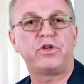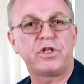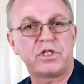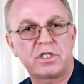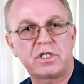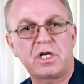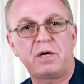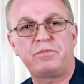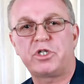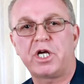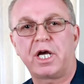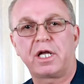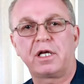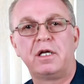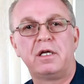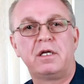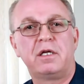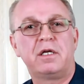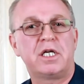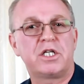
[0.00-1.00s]
on the subject,
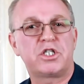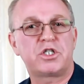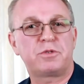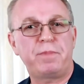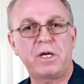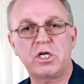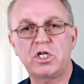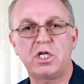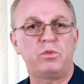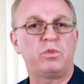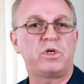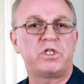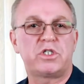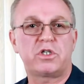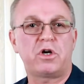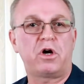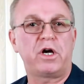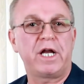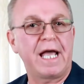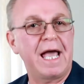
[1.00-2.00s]
especially when
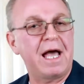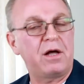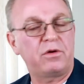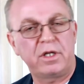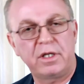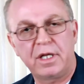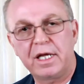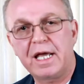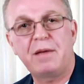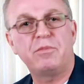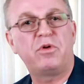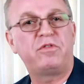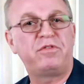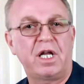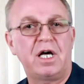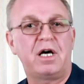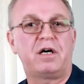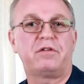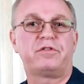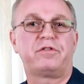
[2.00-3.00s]
starting out in the game of
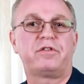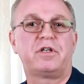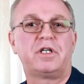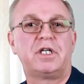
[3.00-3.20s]
love.